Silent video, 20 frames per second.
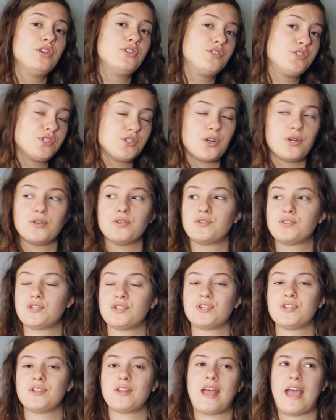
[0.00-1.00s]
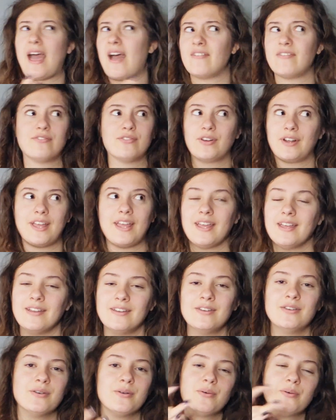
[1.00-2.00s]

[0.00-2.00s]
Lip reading: shirt African,